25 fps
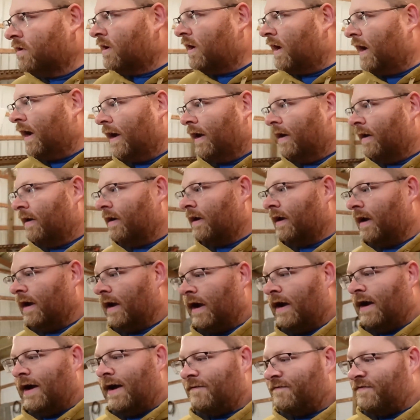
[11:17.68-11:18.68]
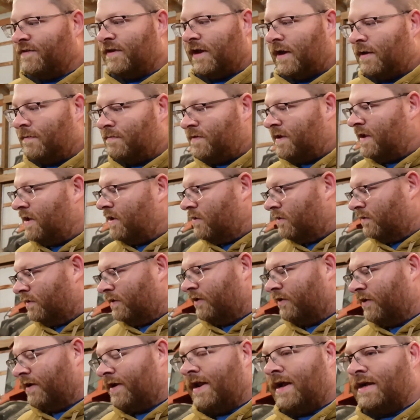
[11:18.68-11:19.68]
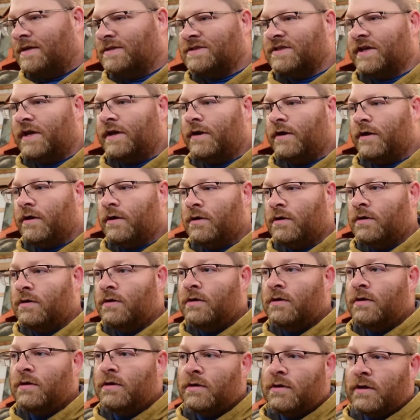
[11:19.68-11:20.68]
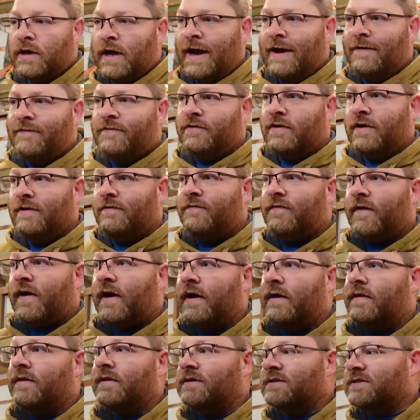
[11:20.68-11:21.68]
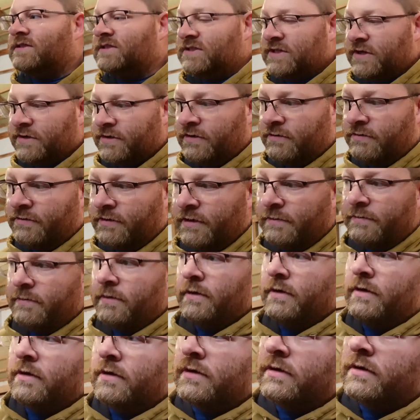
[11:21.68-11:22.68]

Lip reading: I'll have to update you on the greenhouse later after I find this serial number.